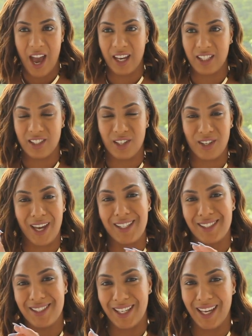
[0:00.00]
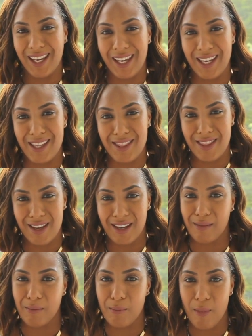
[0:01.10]
And he said, okay, sit in
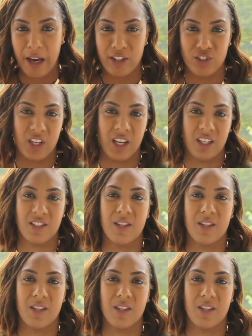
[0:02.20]
the mind chair.